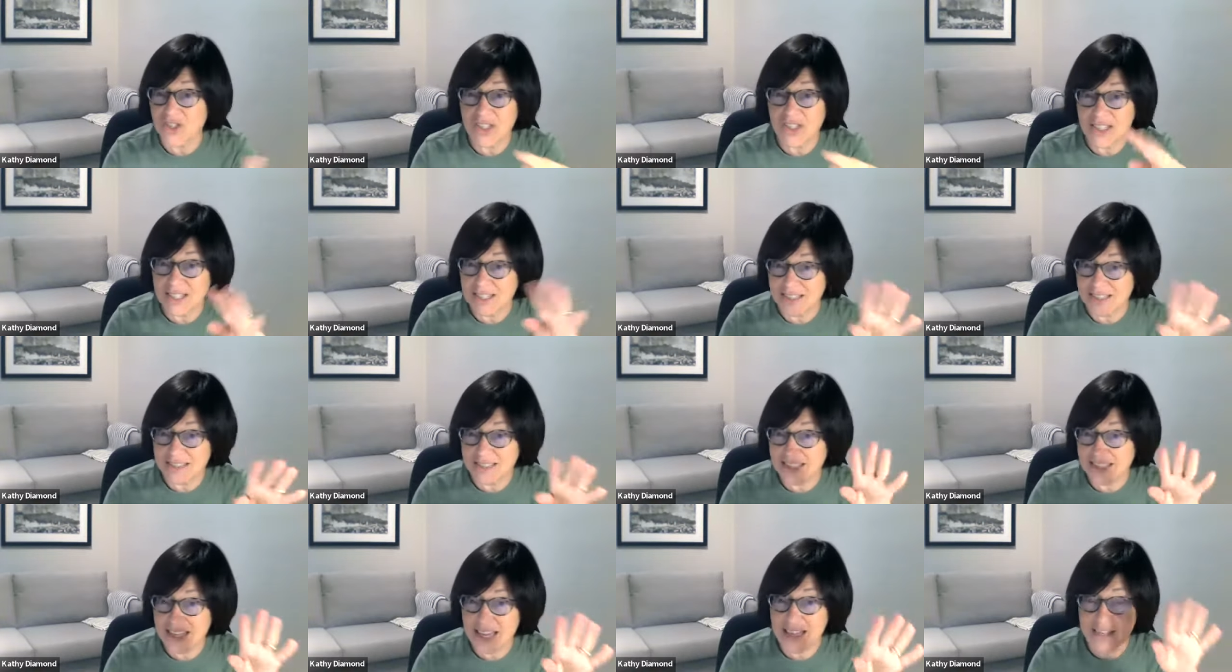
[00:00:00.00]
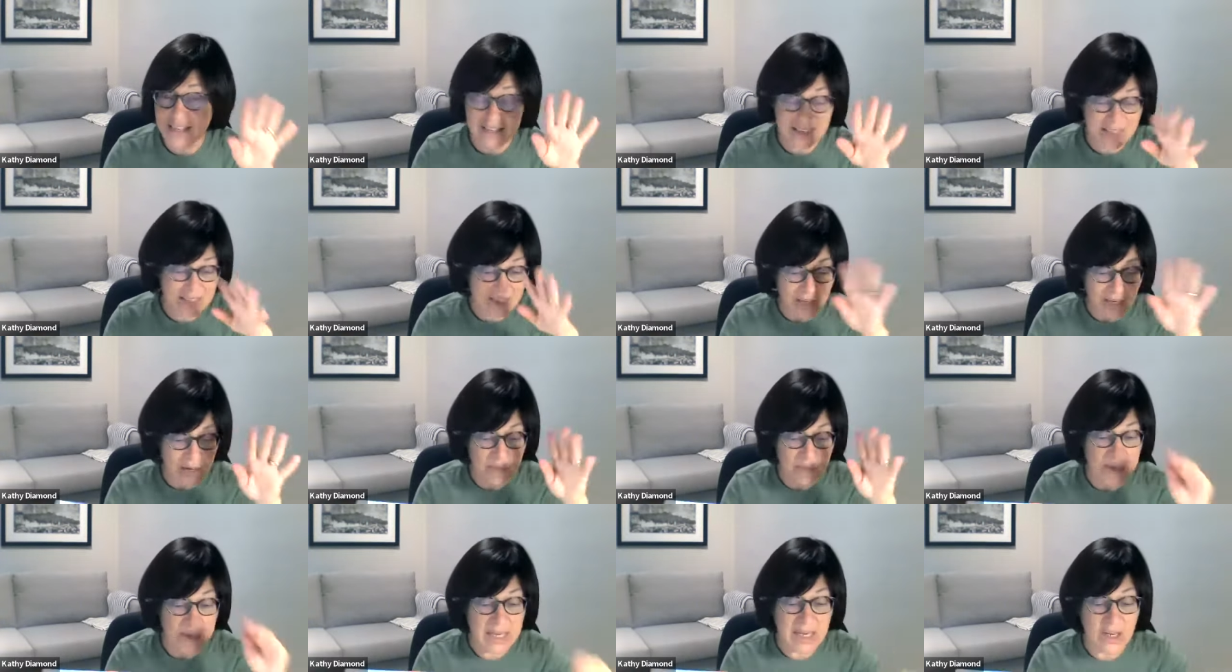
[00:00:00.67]
She doesn't say this is
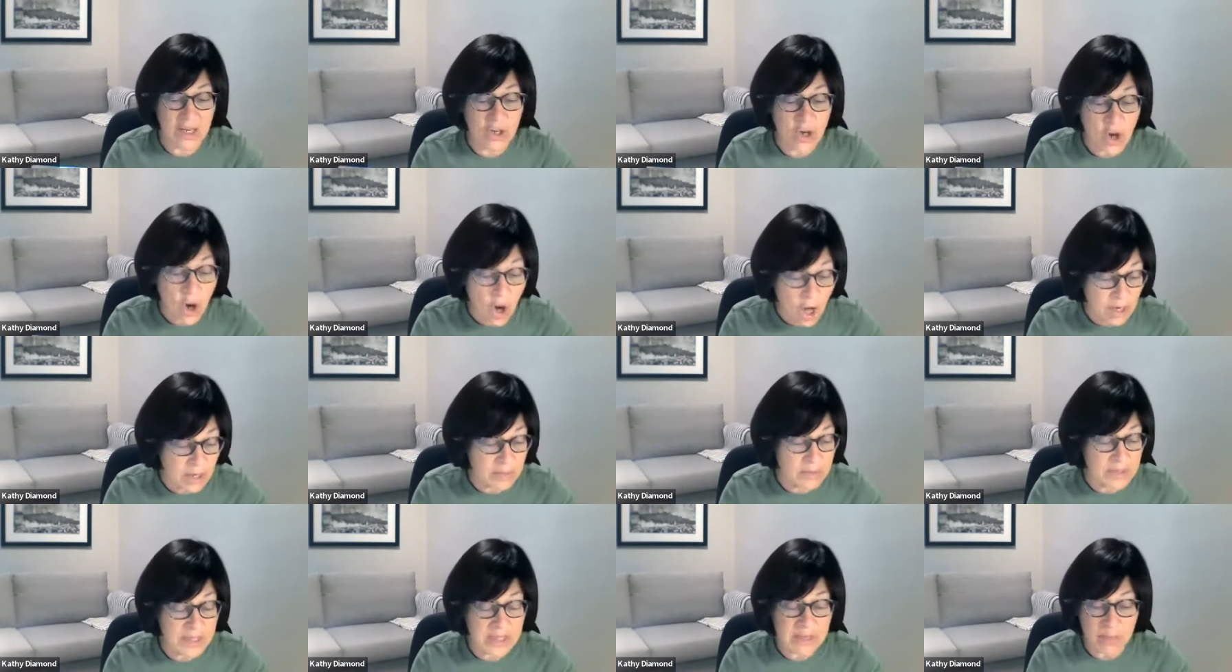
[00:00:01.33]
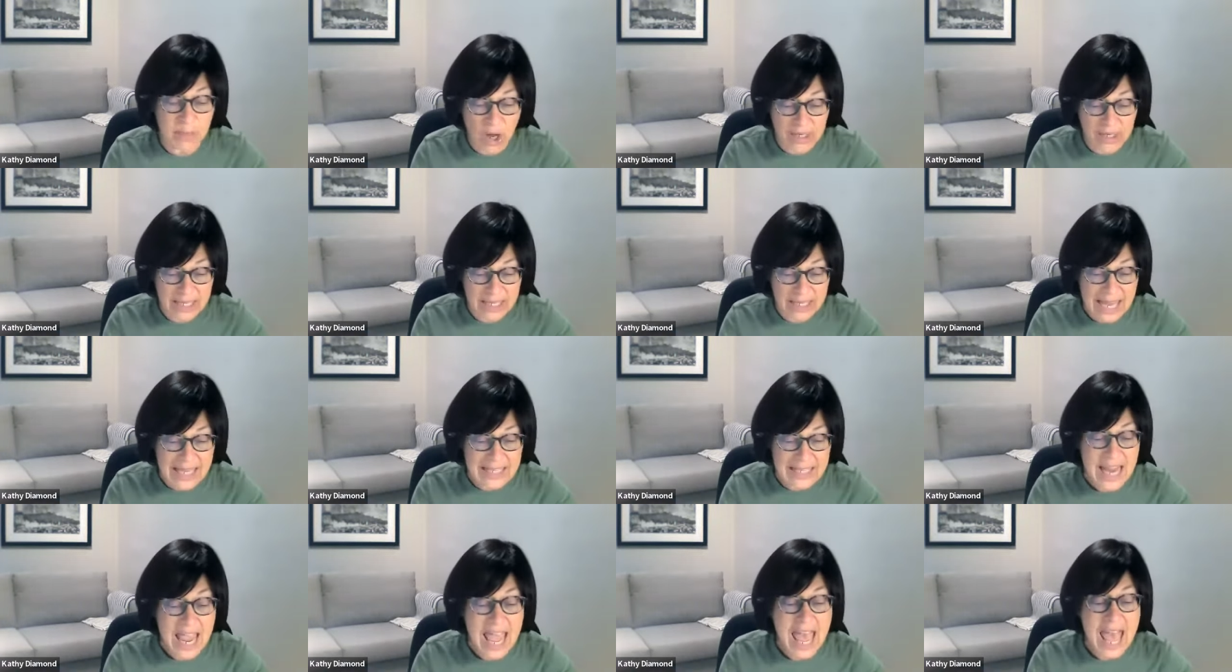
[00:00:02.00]
going to be an anonymous
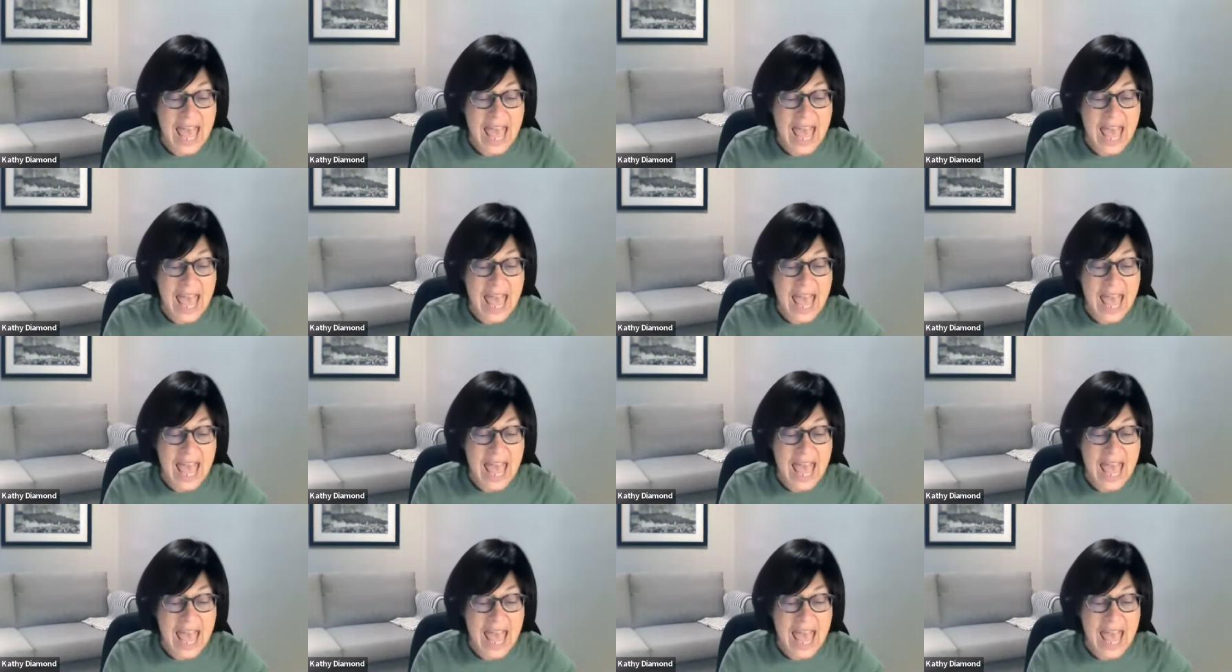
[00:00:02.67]
podcast.